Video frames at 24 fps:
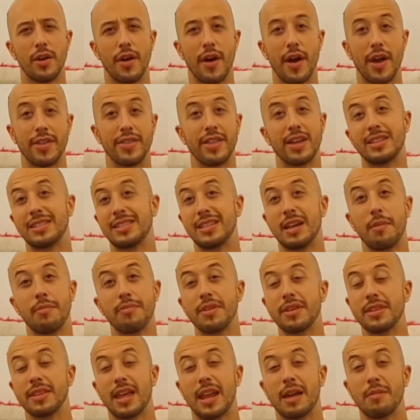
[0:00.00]
And that's
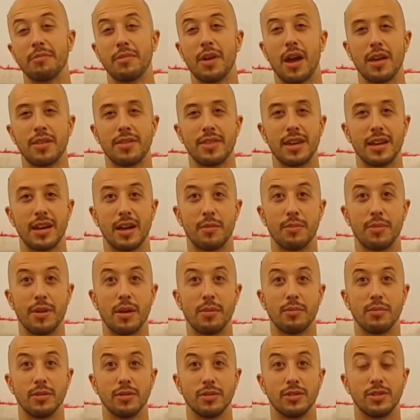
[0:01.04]
something that I think I'll be
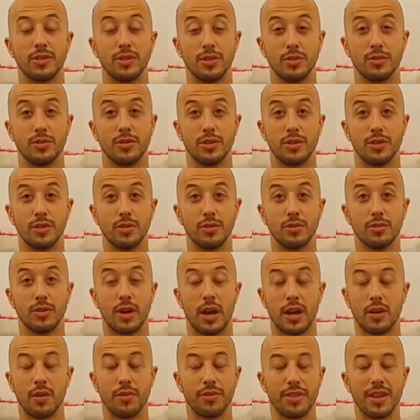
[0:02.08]
able to do.
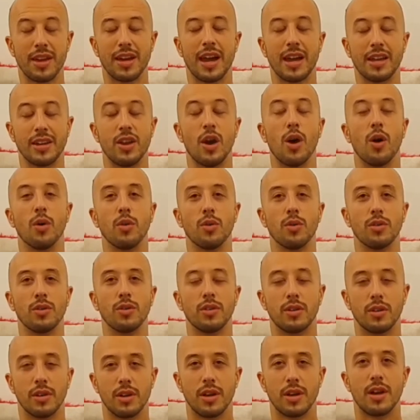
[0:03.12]
I don't think I know.
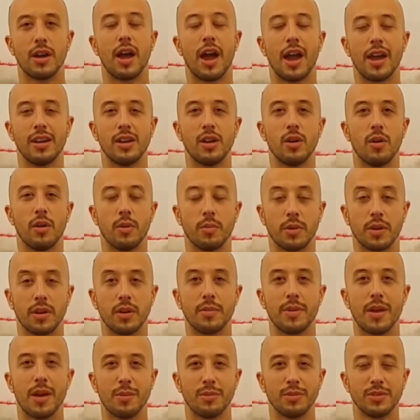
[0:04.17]
I know I'm going to
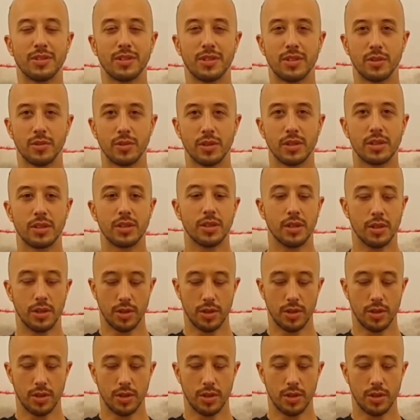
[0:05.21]
be able to do it.